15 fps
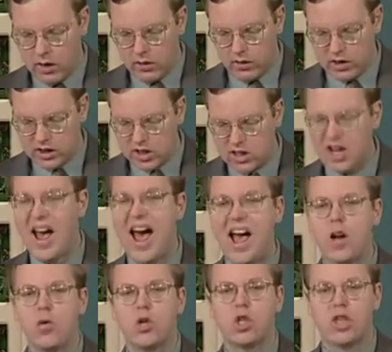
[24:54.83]
This
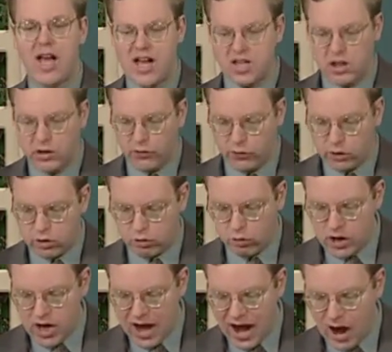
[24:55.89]
attack, which lasted for
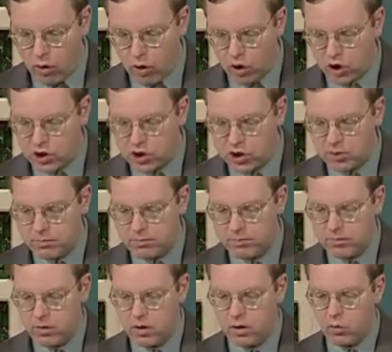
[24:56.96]
3 hours,
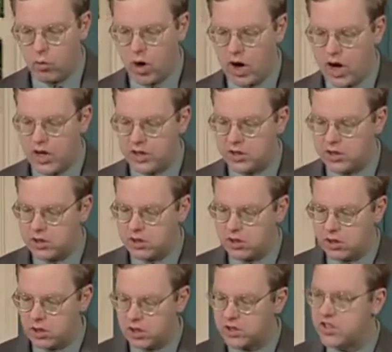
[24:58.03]

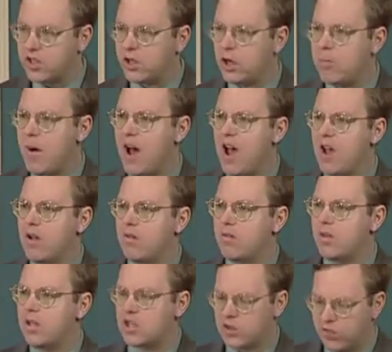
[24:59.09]
was considered by its